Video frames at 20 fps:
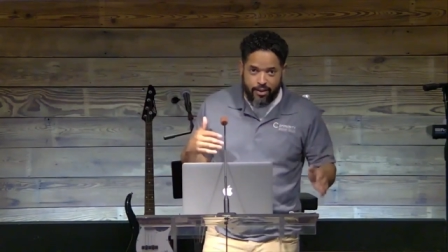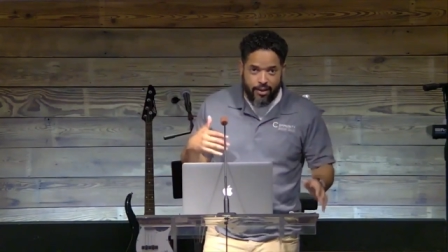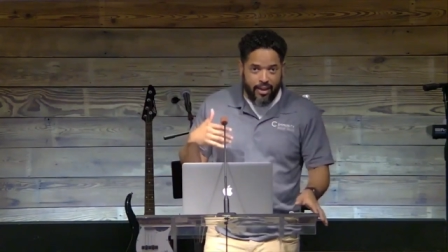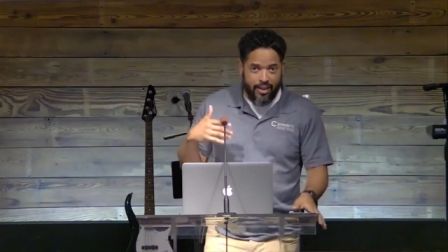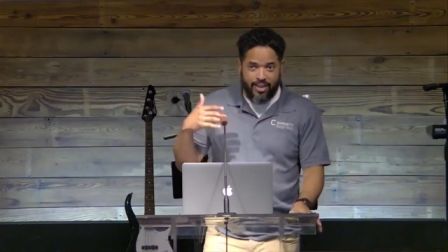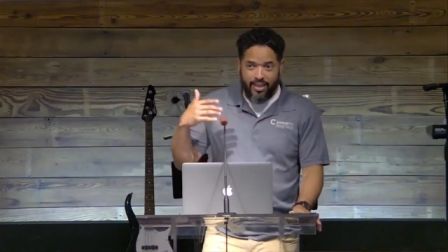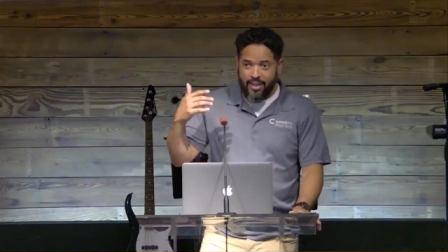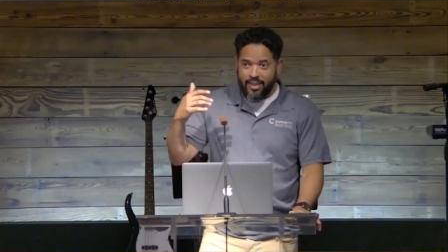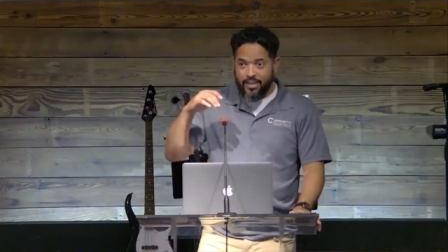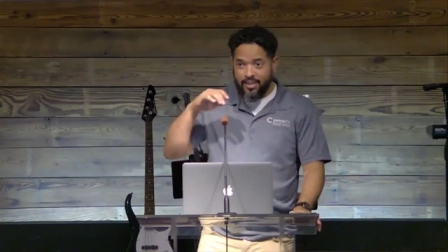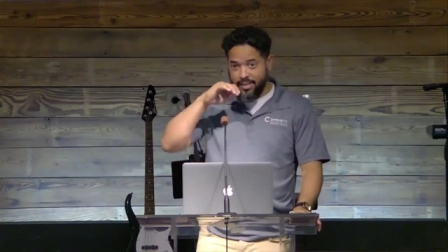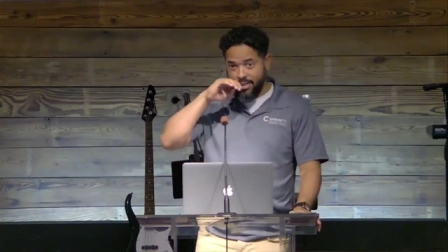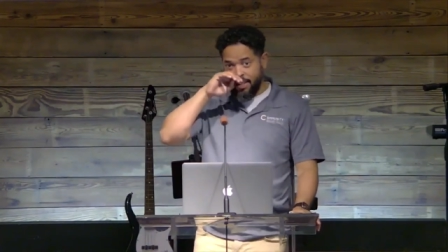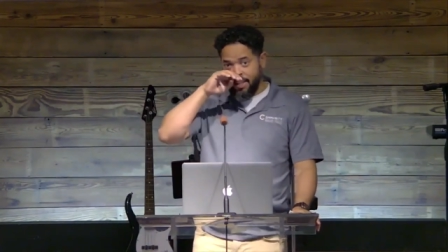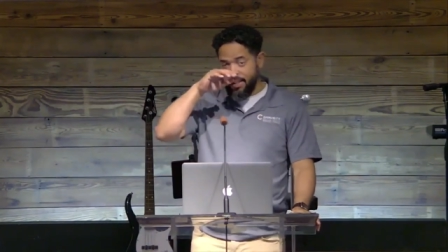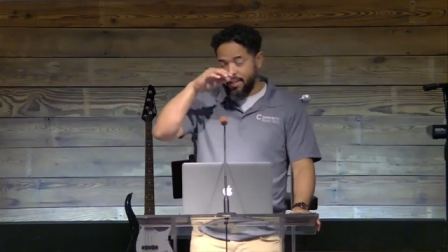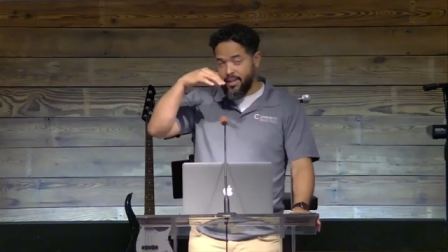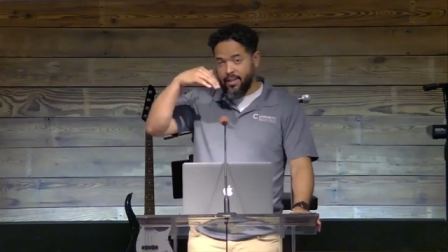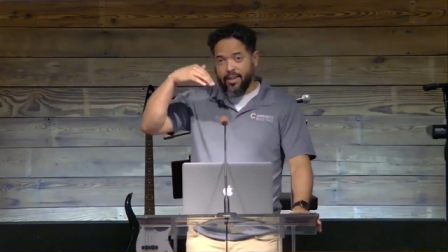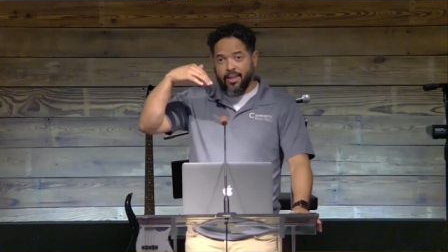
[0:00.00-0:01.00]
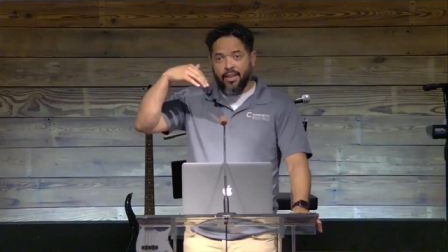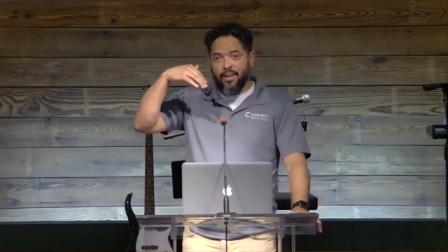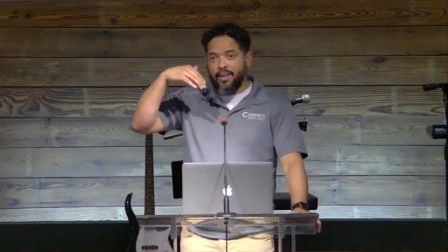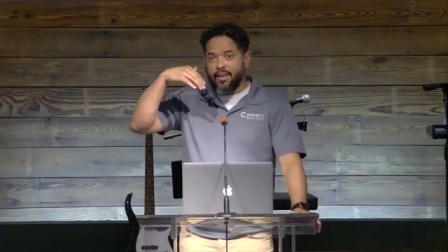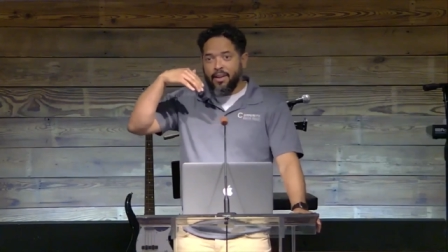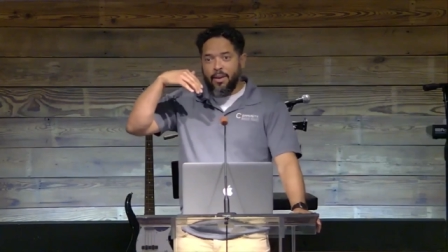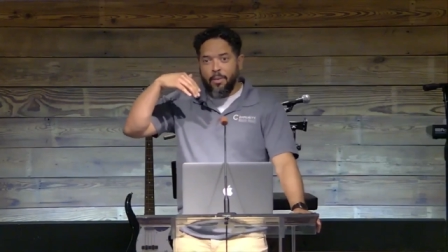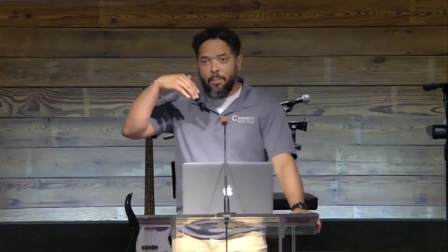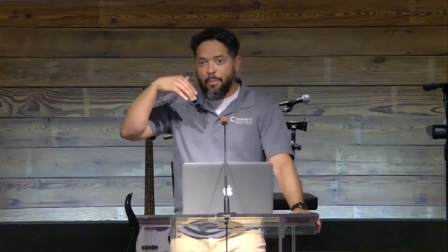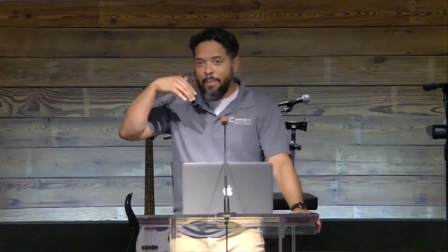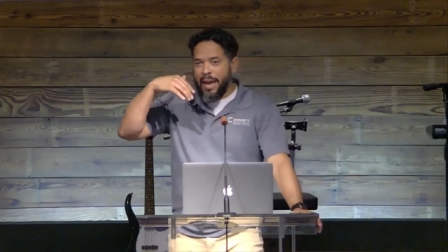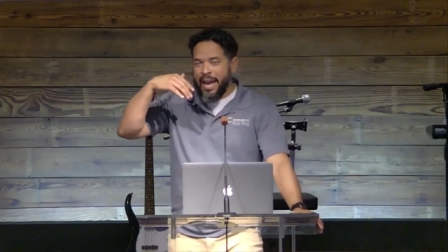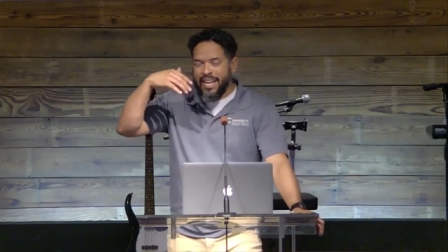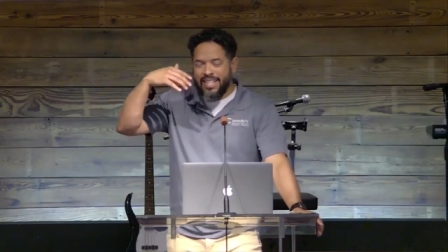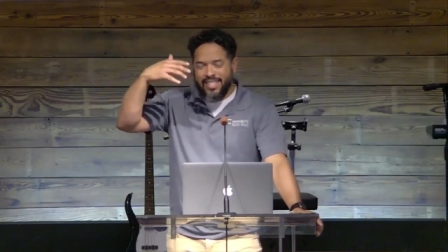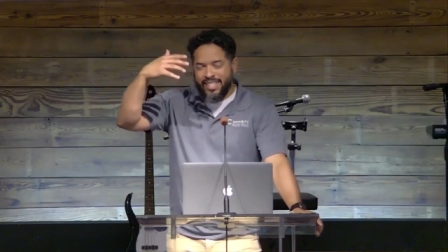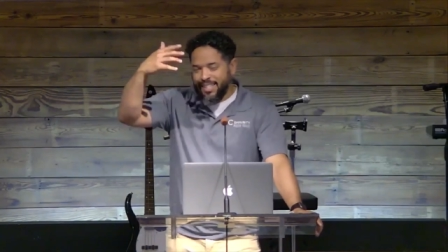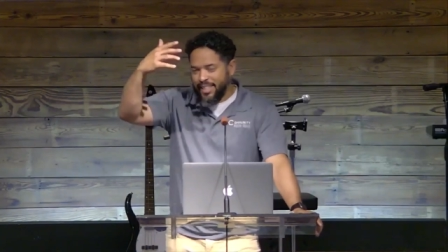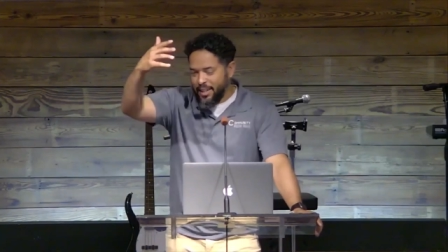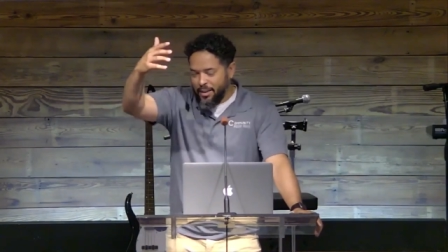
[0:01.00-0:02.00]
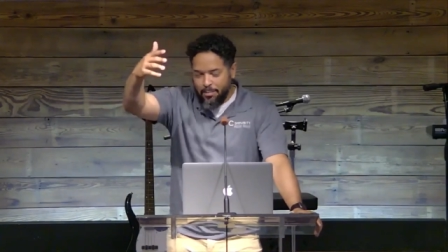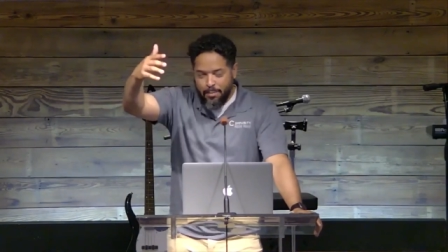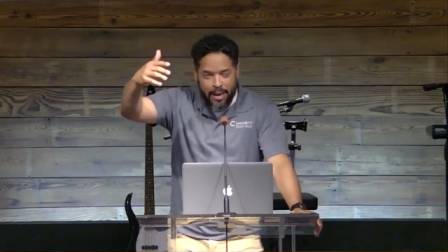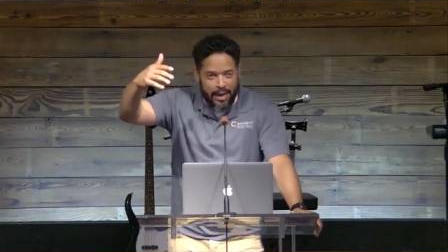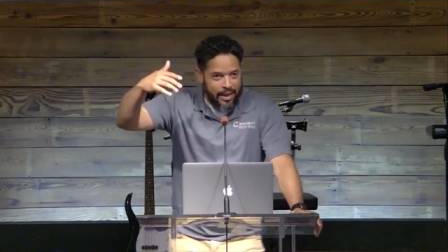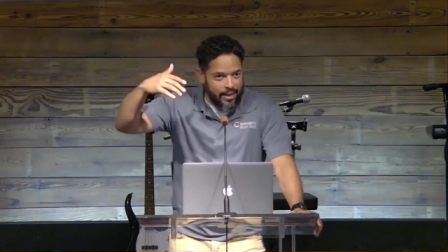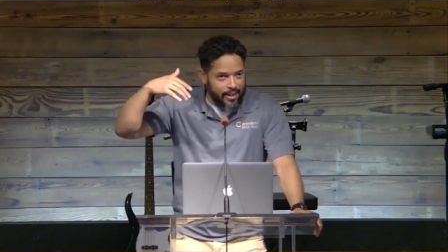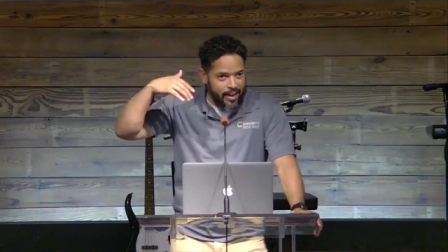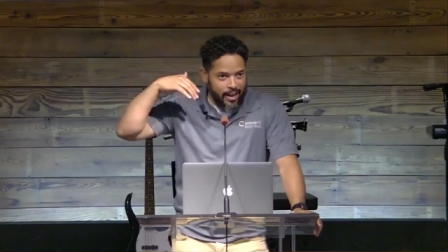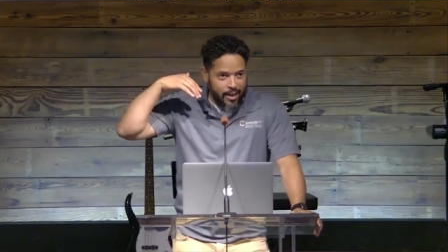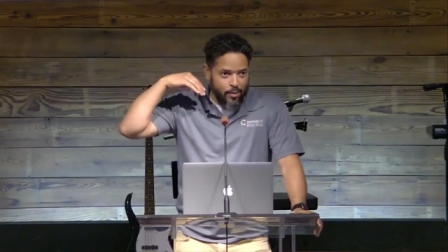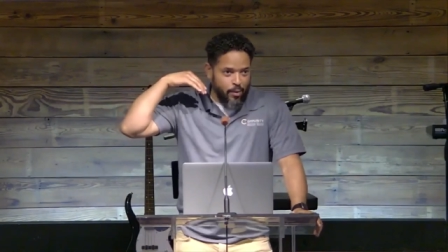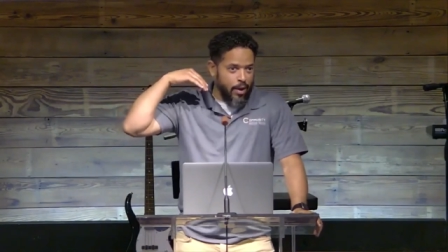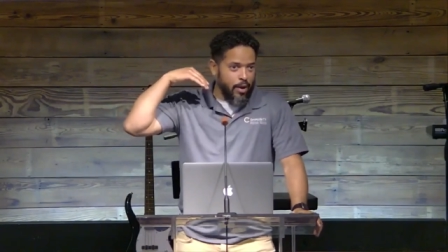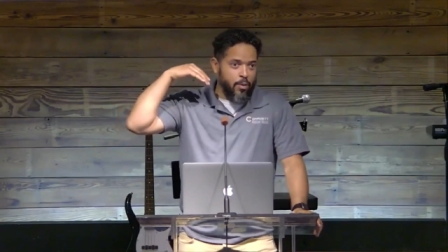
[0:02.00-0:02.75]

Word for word: I think it's the masculine mandate, right?